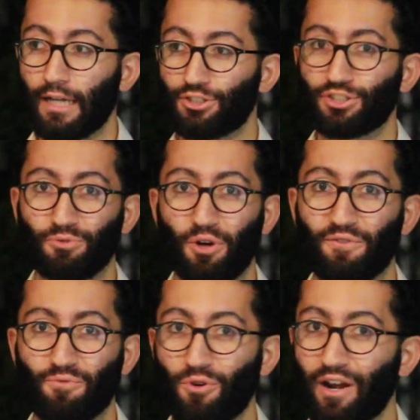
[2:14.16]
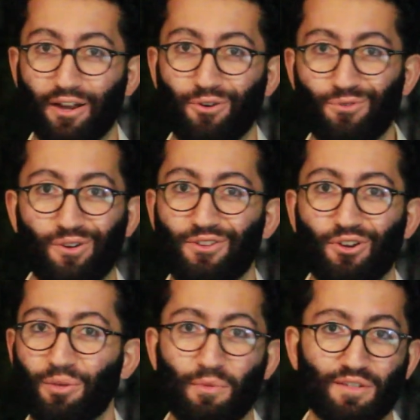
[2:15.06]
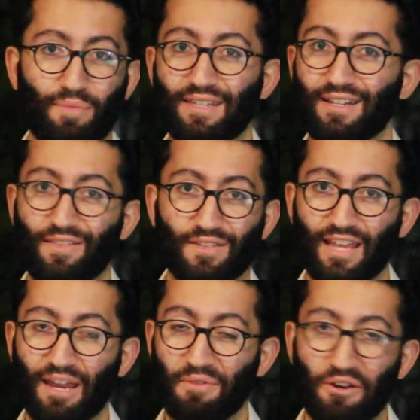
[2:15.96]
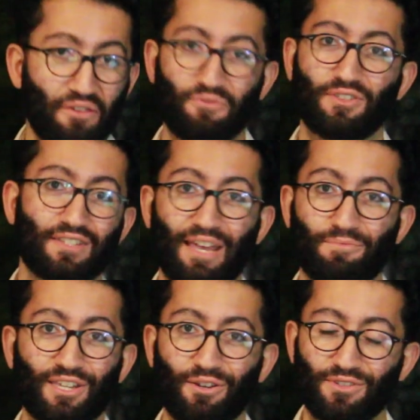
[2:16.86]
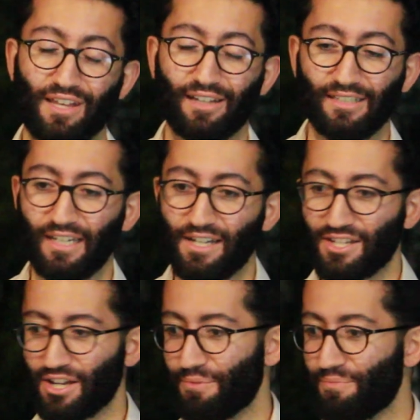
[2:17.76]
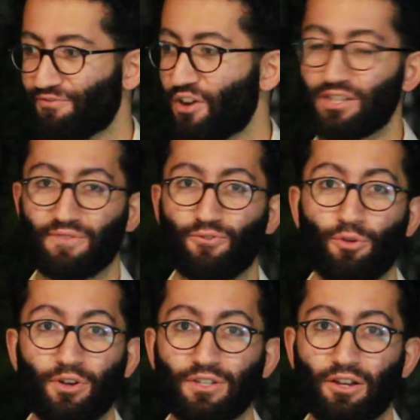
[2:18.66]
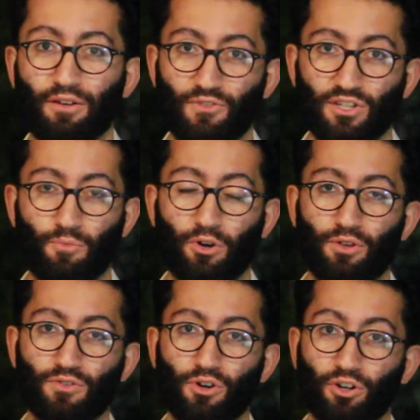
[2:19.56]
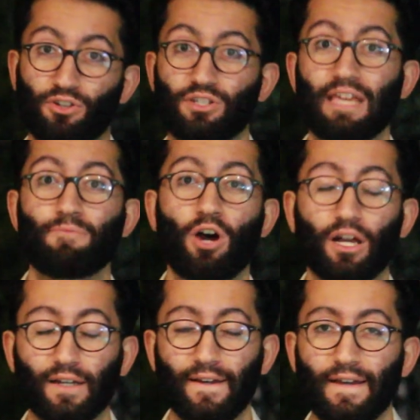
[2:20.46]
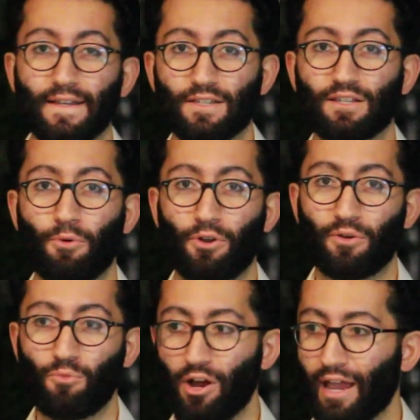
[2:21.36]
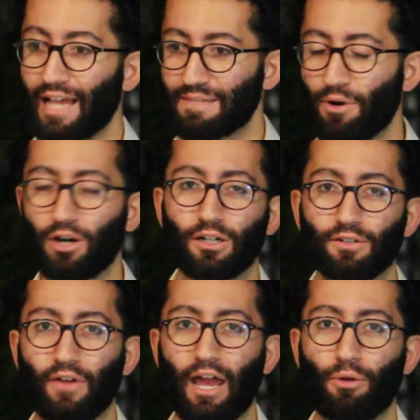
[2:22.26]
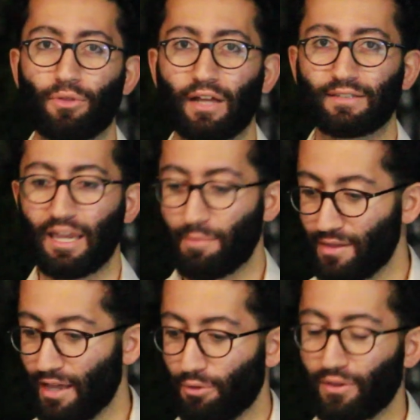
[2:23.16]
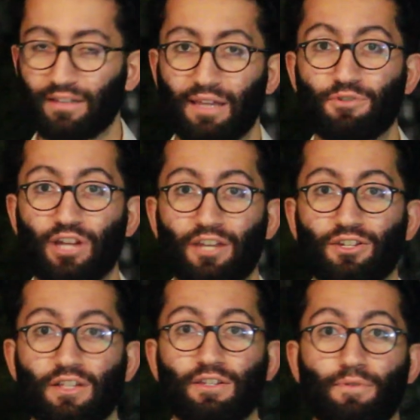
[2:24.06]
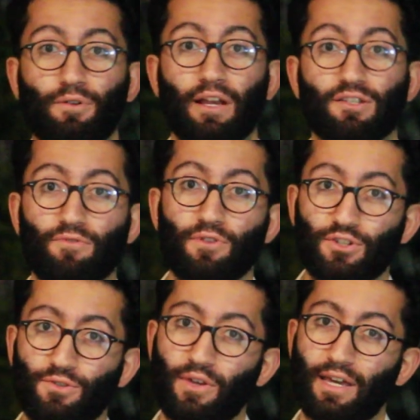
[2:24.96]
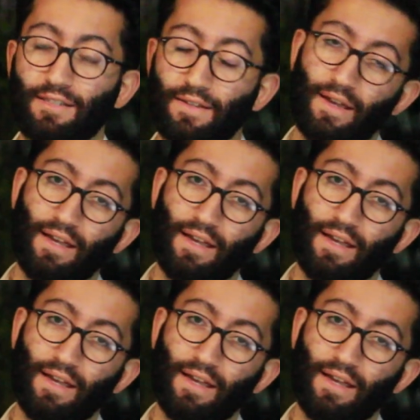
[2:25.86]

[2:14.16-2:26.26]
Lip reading: Just a word of warning, all of the documents are basically the same. They're looking for the same skill set. So first and foremost, they're looking for someone who's got good teamwork. So someone who can work as part of a healthcare team, and the healthcare team changes as you progress through the 2 years.